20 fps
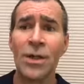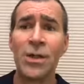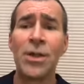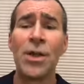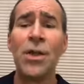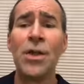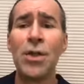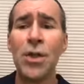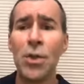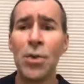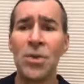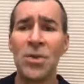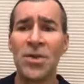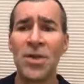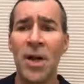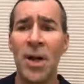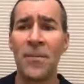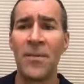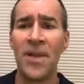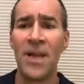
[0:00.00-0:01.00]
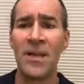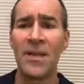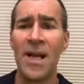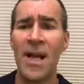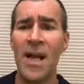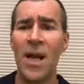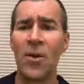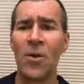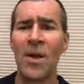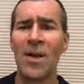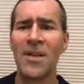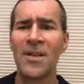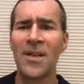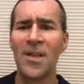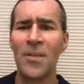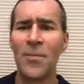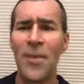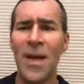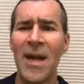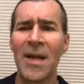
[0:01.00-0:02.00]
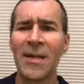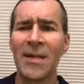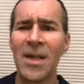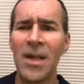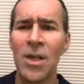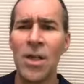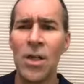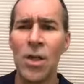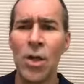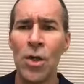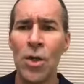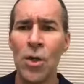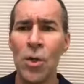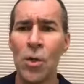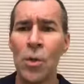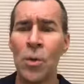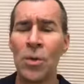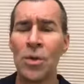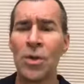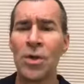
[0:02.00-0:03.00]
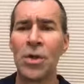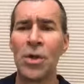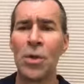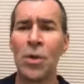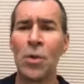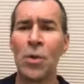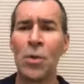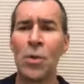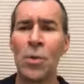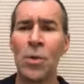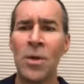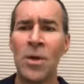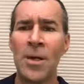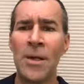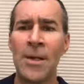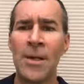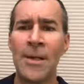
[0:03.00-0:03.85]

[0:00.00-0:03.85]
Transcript: to do something, they are expecting you to